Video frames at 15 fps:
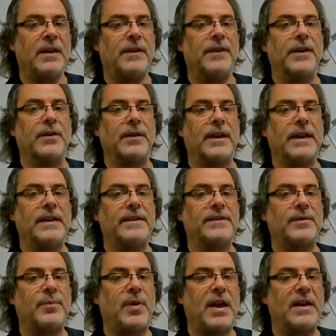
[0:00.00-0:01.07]
there is a
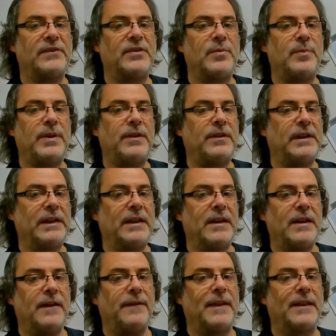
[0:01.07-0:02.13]
possibility
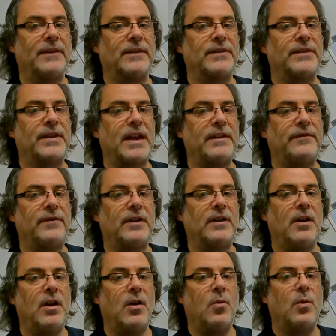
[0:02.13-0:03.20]
that the siphon
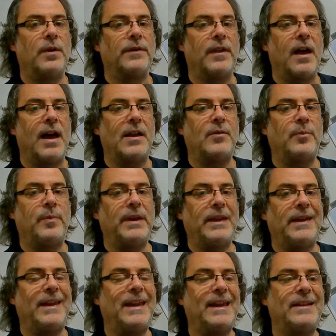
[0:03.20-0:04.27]
will not be
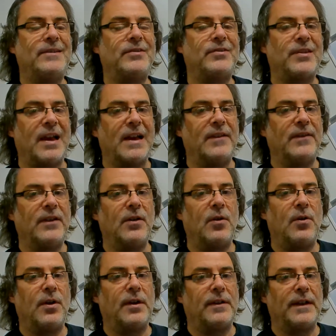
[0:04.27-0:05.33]
inside the
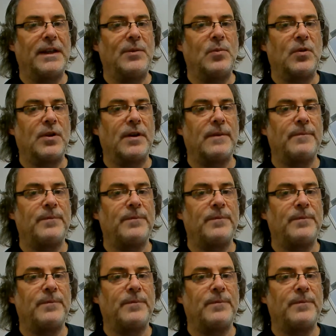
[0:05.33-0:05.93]
oil anymore.